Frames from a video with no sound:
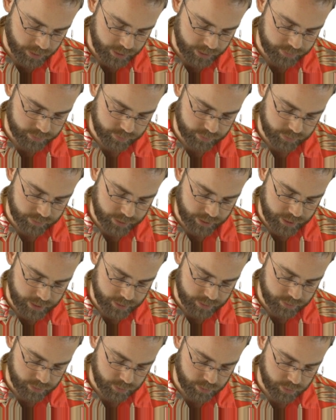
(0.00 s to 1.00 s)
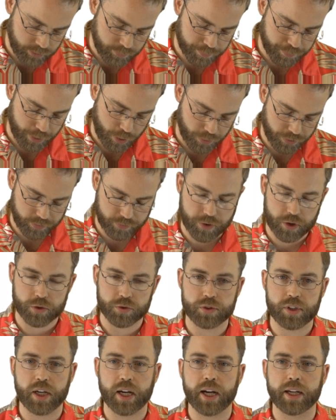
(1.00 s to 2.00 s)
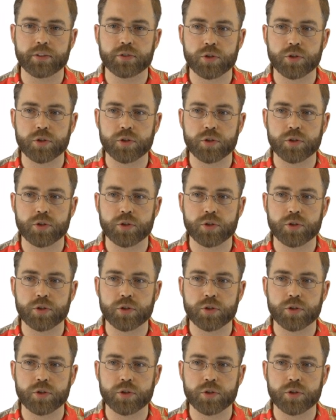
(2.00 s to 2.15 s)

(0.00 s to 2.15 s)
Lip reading: has to land on both of those guys.